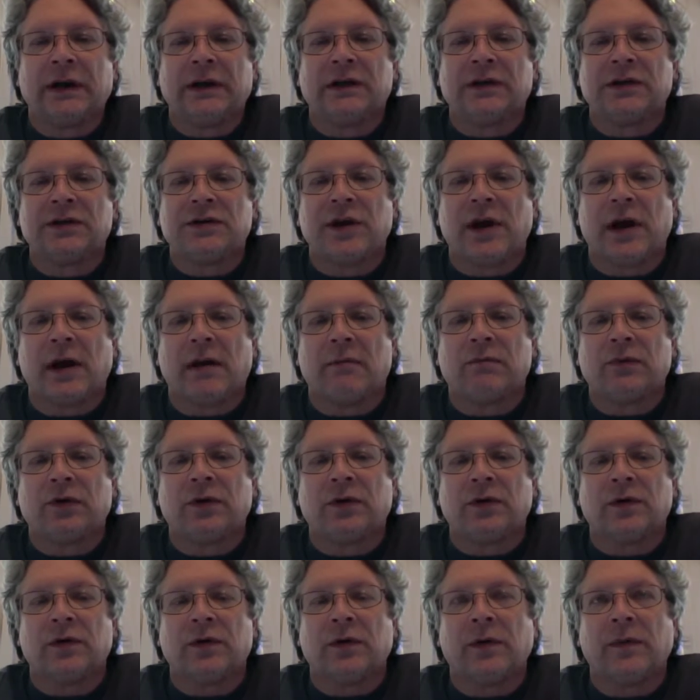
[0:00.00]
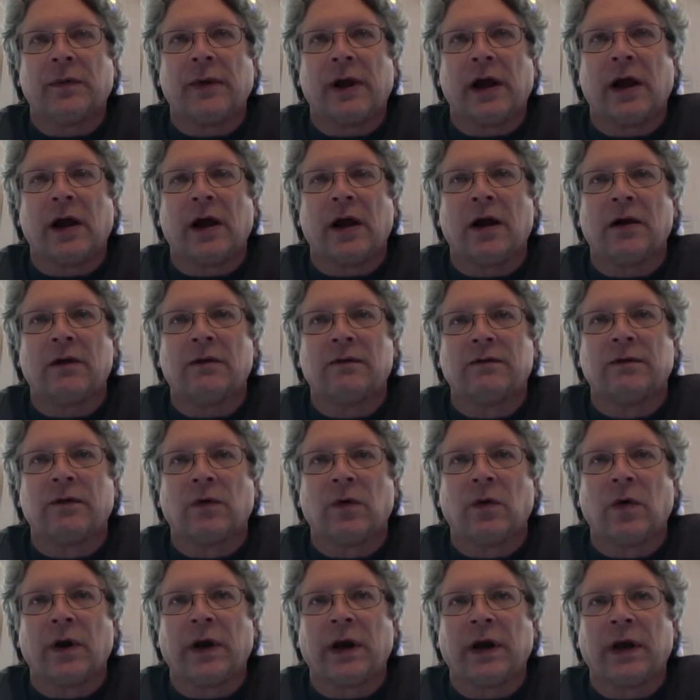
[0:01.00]
in the chapter about
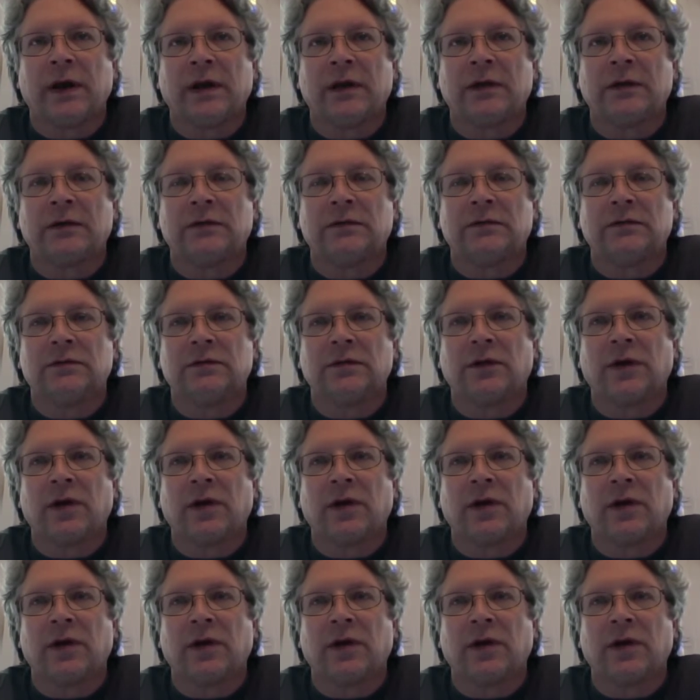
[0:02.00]
Freudian